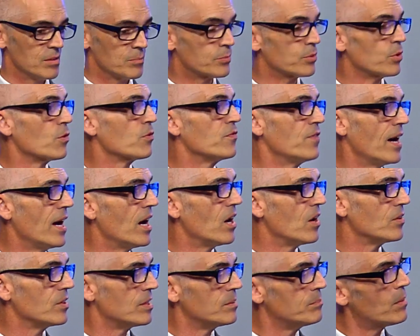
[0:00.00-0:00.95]

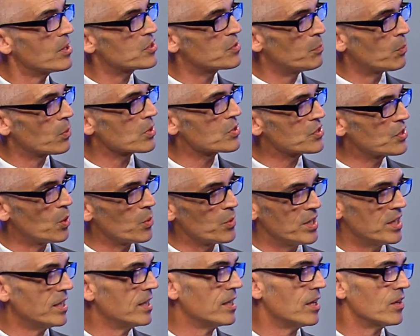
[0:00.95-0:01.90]
profound, and much more so
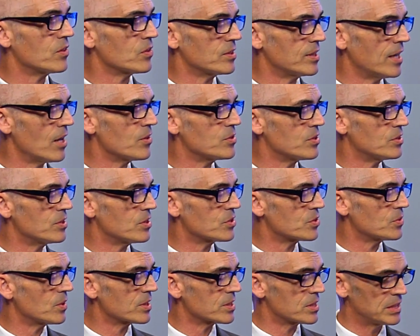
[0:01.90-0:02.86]
than any other council
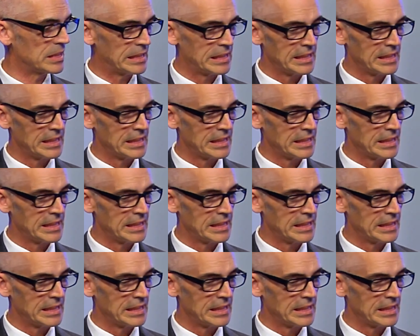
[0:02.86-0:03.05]
district.